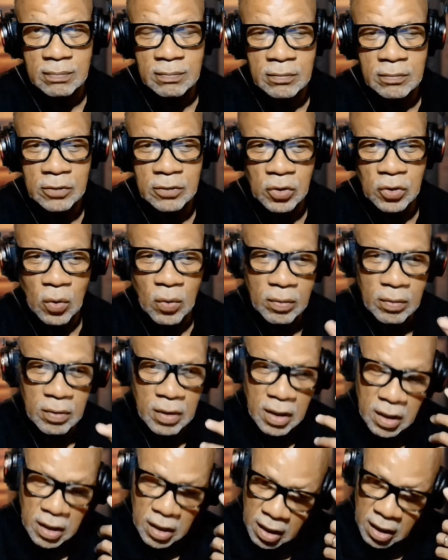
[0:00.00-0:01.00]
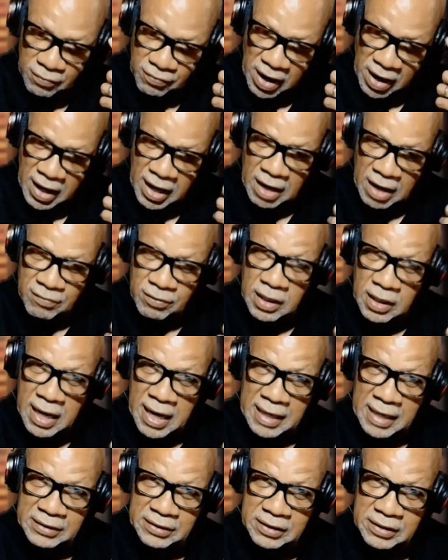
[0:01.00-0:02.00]
So if I have an
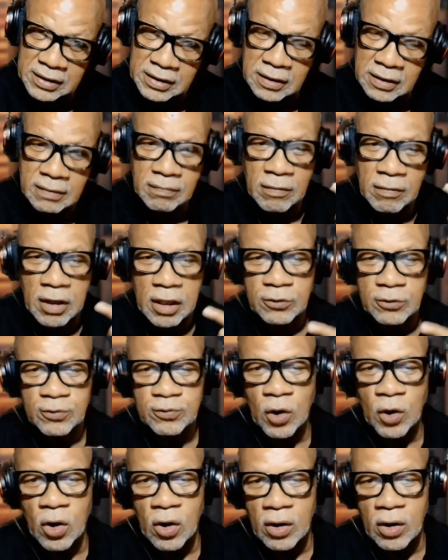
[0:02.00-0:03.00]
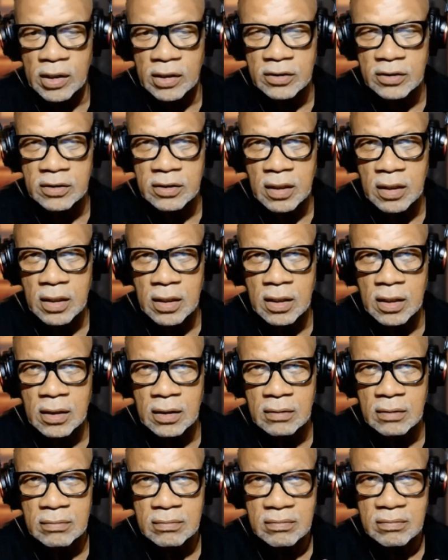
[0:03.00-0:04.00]
idea as far as,
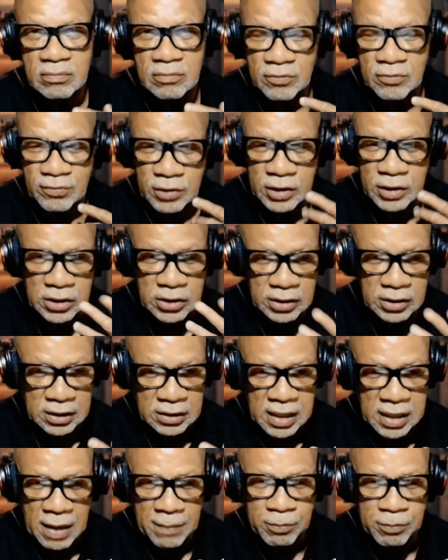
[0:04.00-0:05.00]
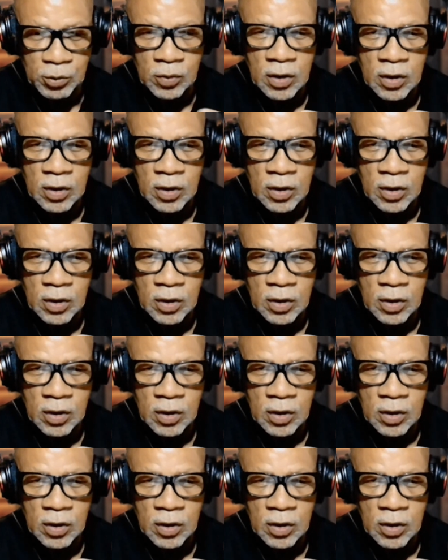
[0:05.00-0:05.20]
for this example